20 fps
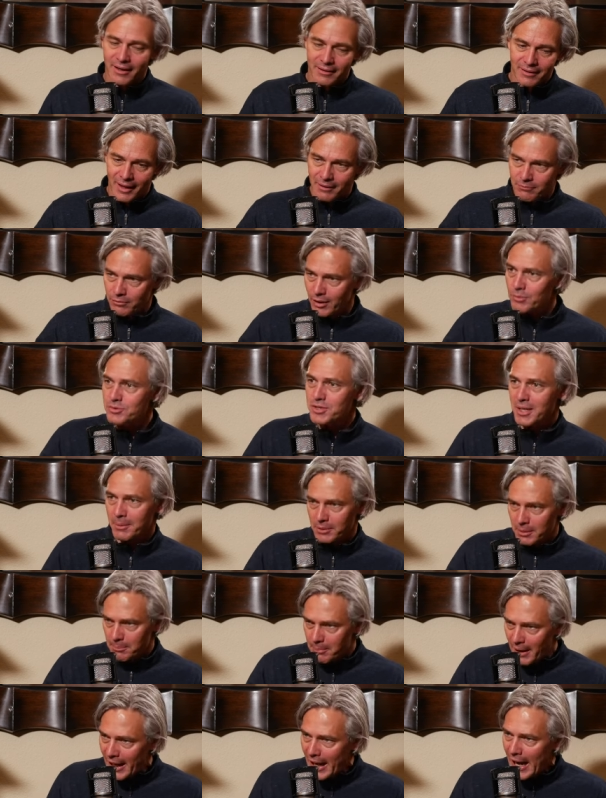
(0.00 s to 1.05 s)
I, I, I was able
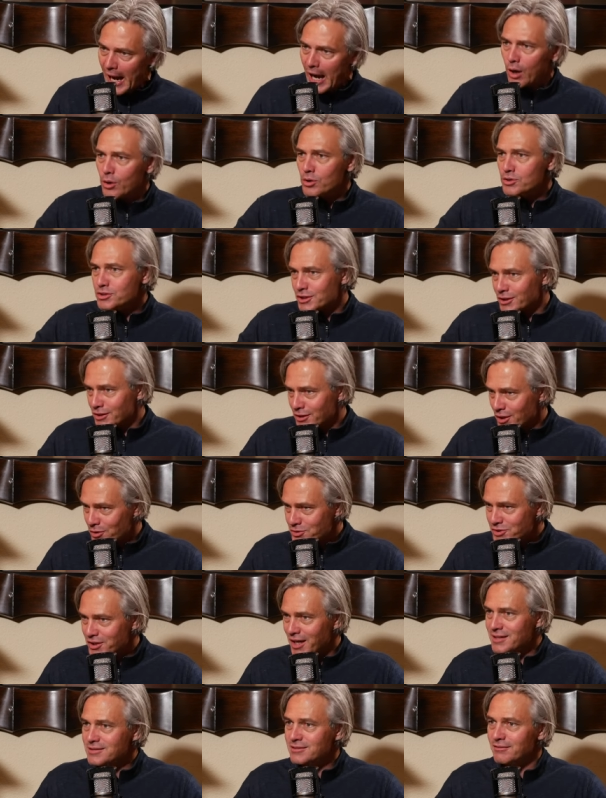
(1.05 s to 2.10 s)
to buy a house and
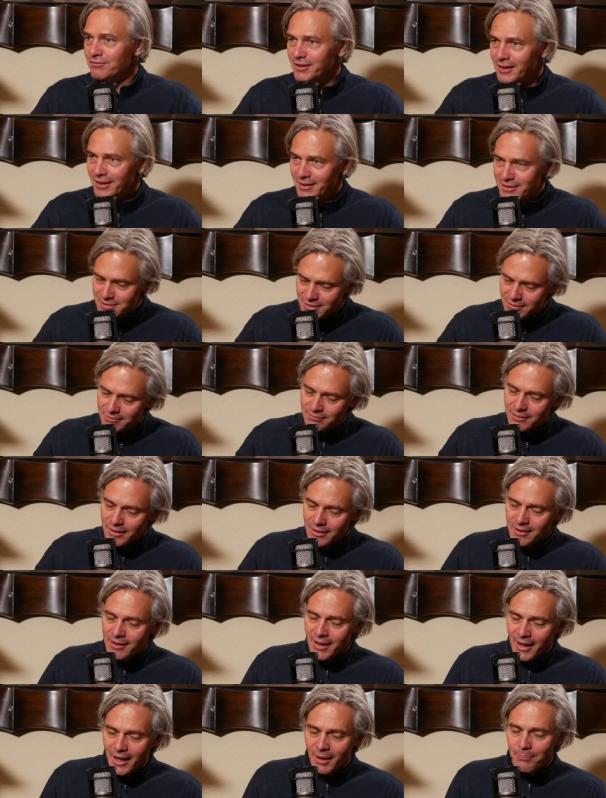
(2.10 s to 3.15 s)
those kinds of things, and
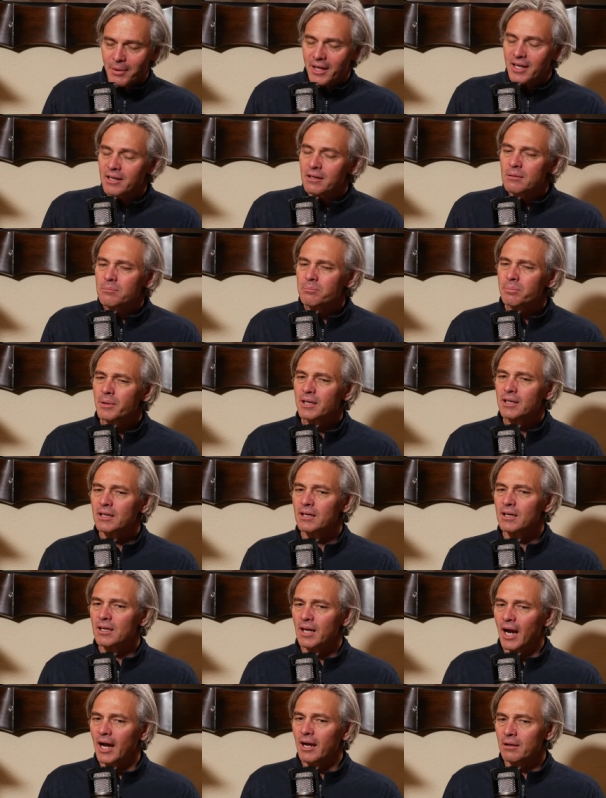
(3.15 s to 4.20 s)
but but
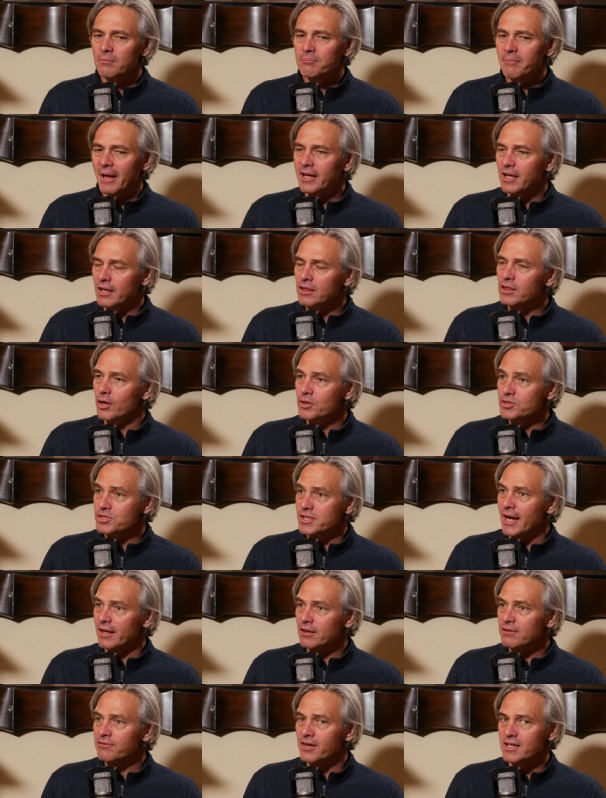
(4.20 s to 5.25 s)
I, making those
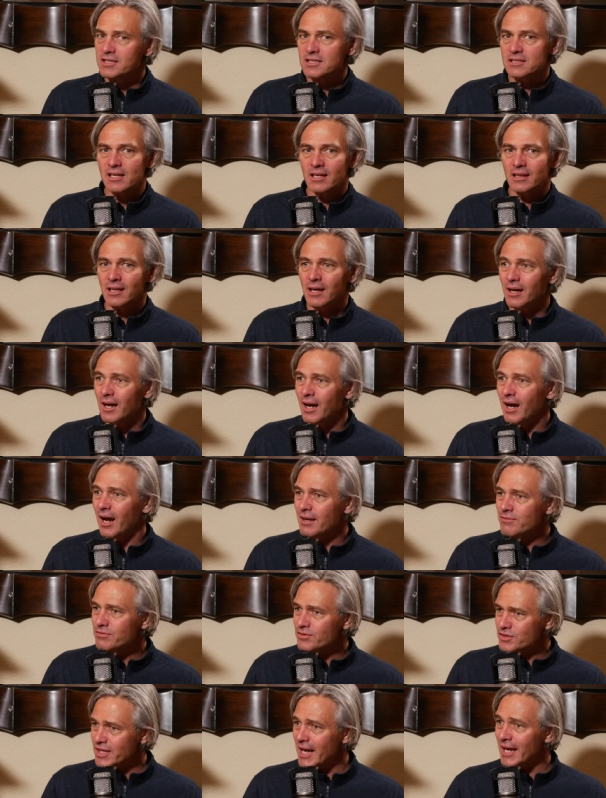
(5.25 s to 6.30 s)
sacrifices, I thought
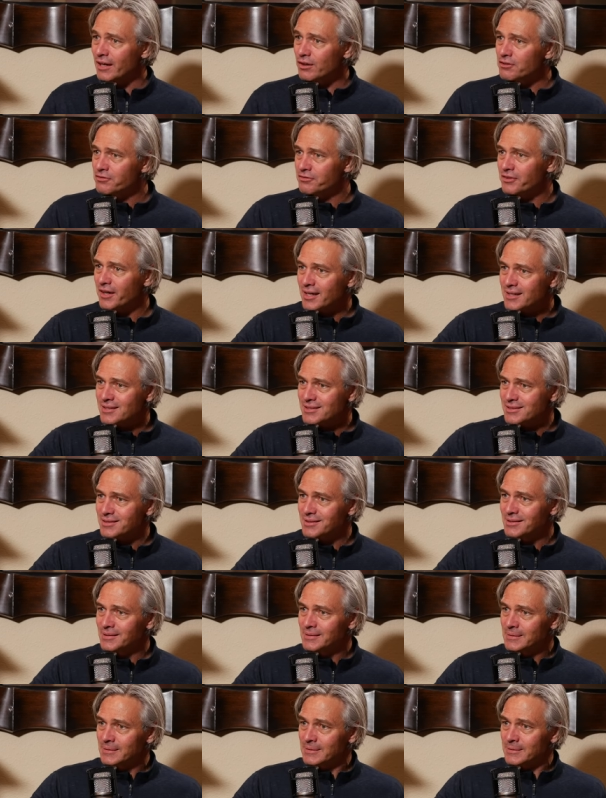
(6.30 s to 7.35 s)
I've sacrificed
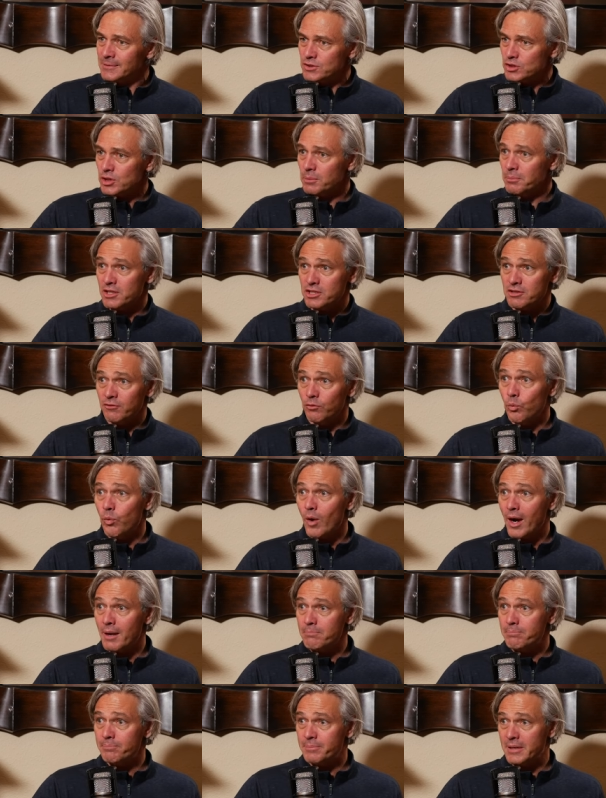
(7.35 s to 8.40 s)
so much of
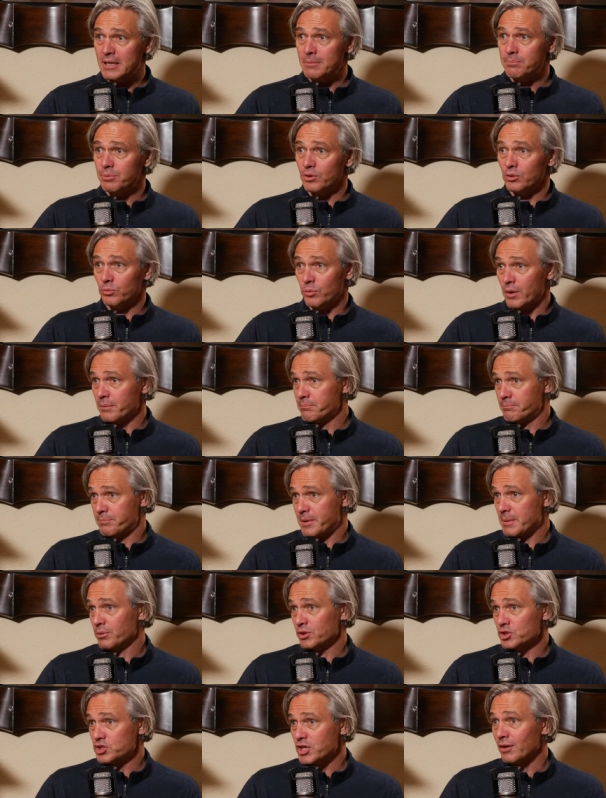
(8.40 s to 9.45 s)
what people what
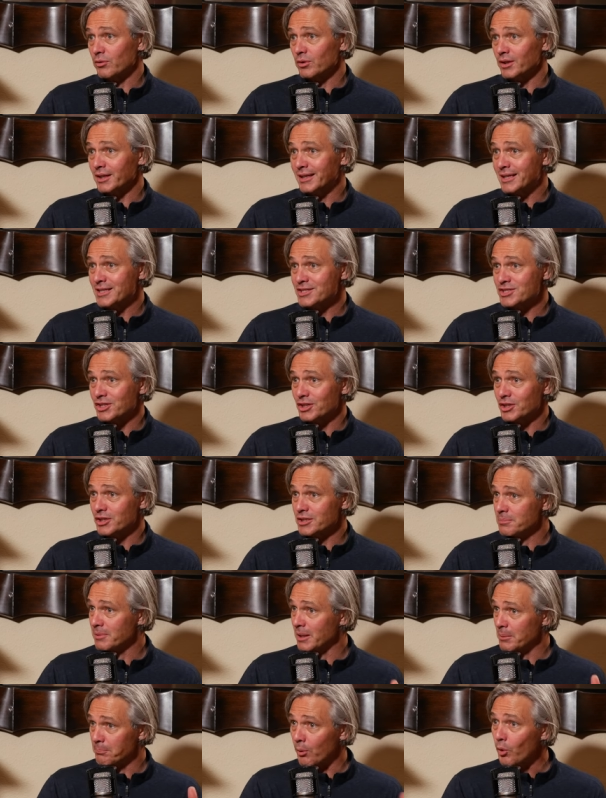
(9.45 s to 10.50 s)
people generally consider
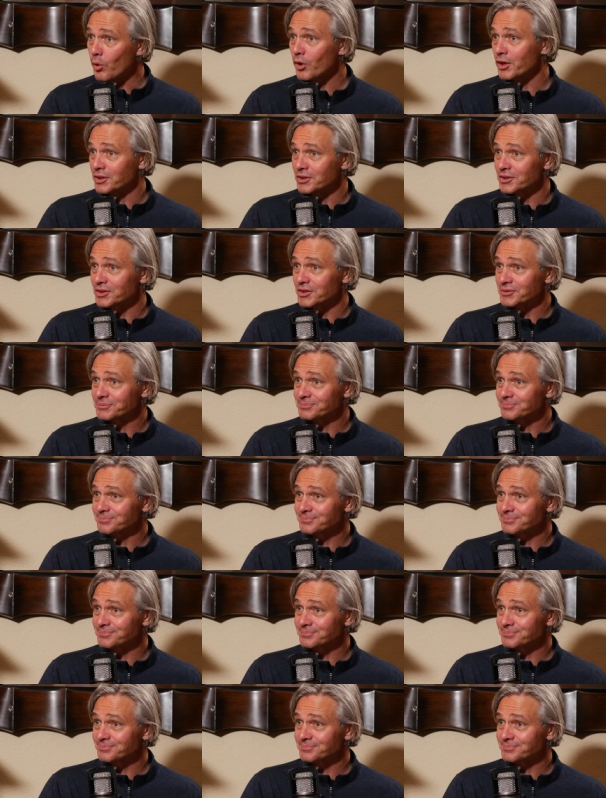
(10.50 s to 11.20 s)
to be important